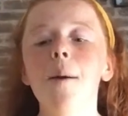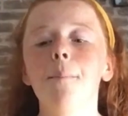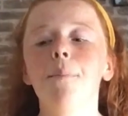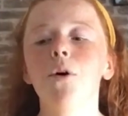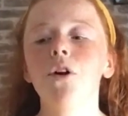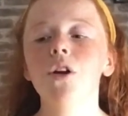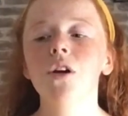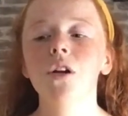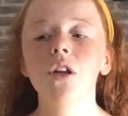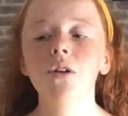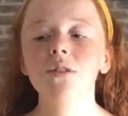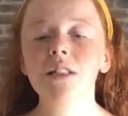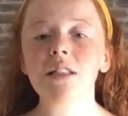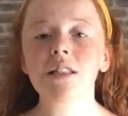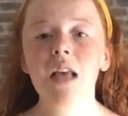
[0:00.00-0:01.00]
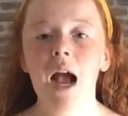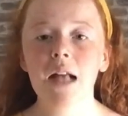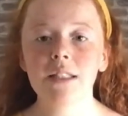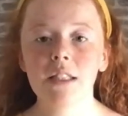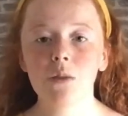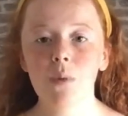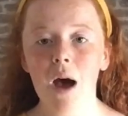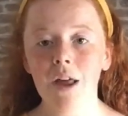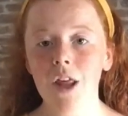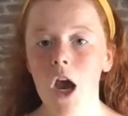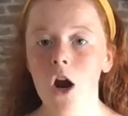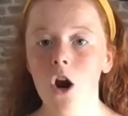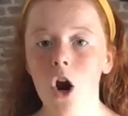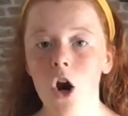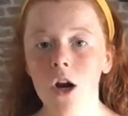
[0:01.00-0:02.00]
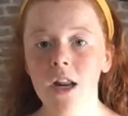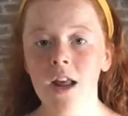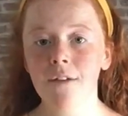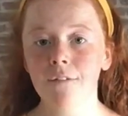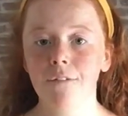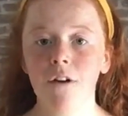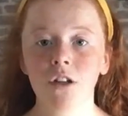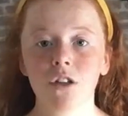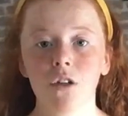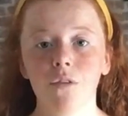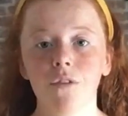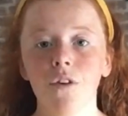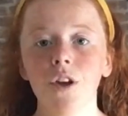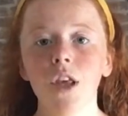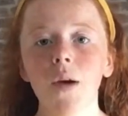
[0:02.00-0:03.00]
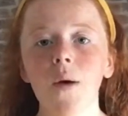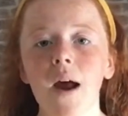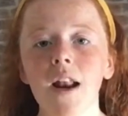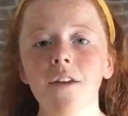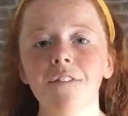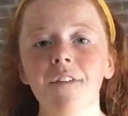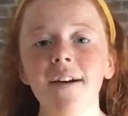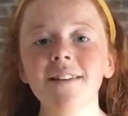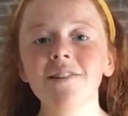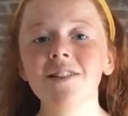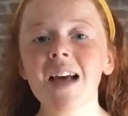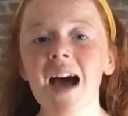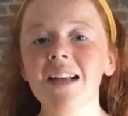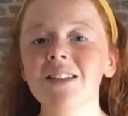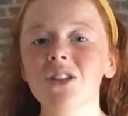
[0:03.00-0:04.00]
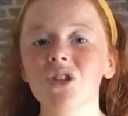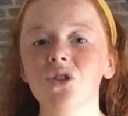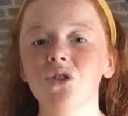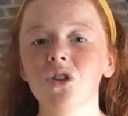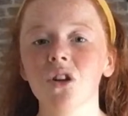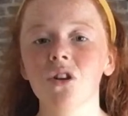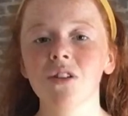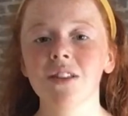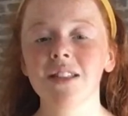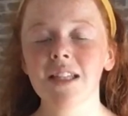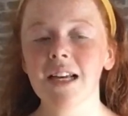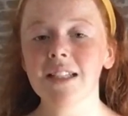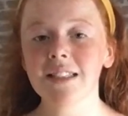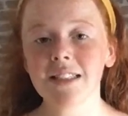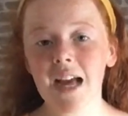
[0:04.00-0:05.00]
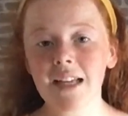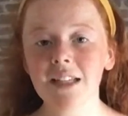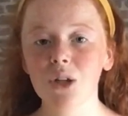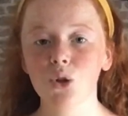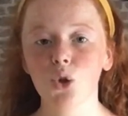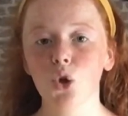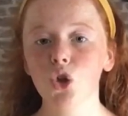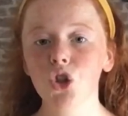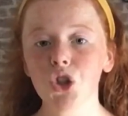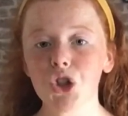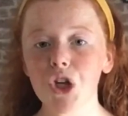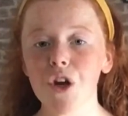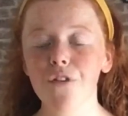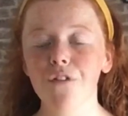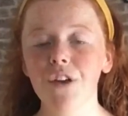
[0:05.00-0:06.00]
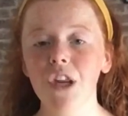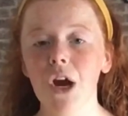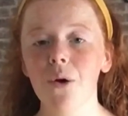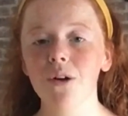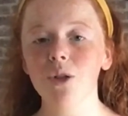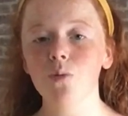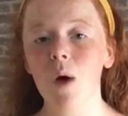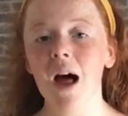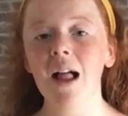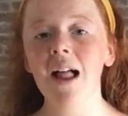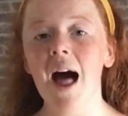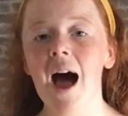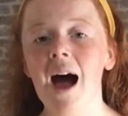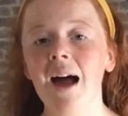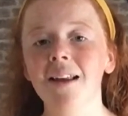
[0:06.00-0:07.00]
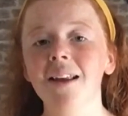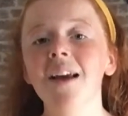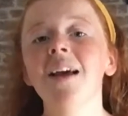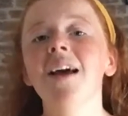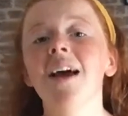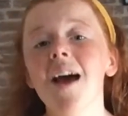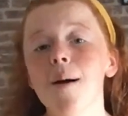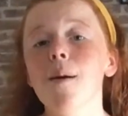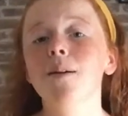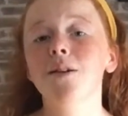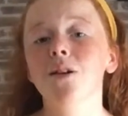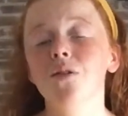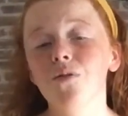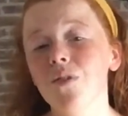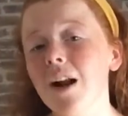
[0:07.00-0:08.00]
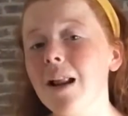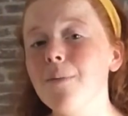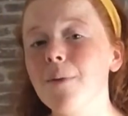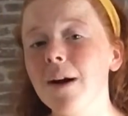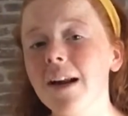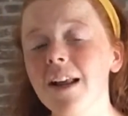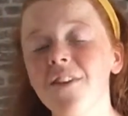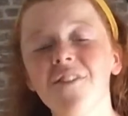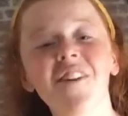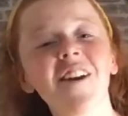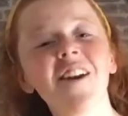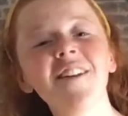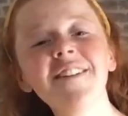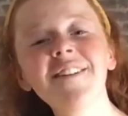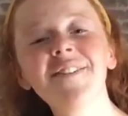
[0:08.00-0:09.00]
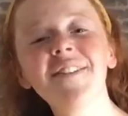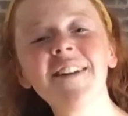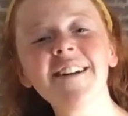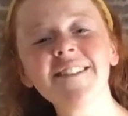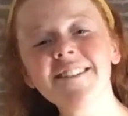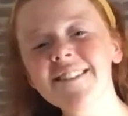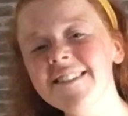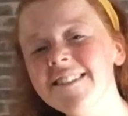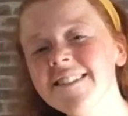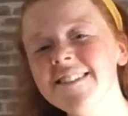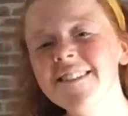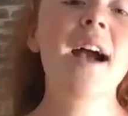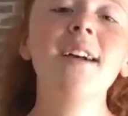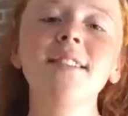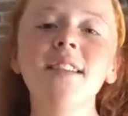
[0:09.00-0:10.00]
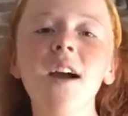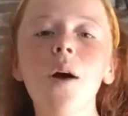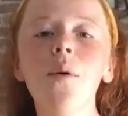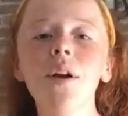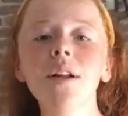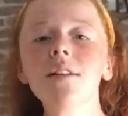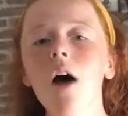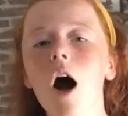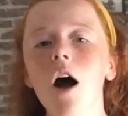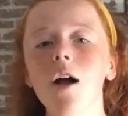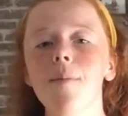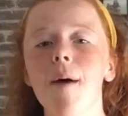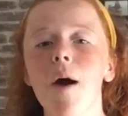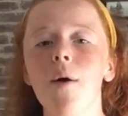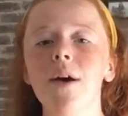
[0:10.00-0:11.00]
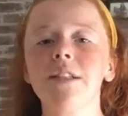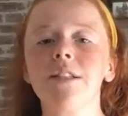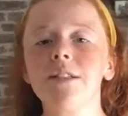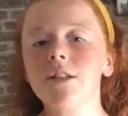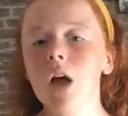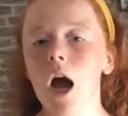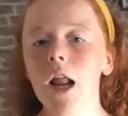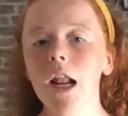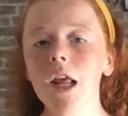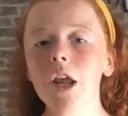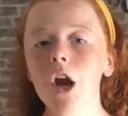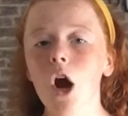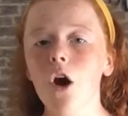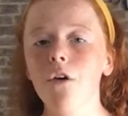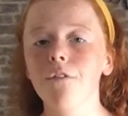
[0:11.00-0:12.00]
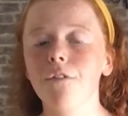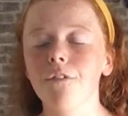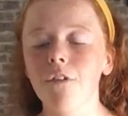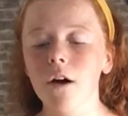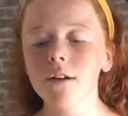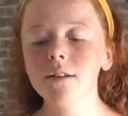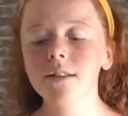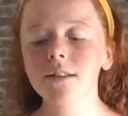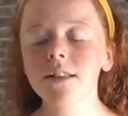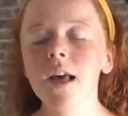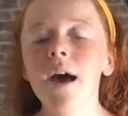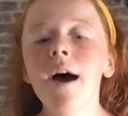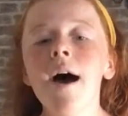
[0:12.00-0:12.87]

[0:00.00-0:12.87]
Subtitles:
But you can use the stars as well, are already in Fonto for you, and I feel like this added such a little aesthetic touch to your video as well, and it makes it look really pretty for YouTube videos. Next thing I want to talk about is styling your own fonts.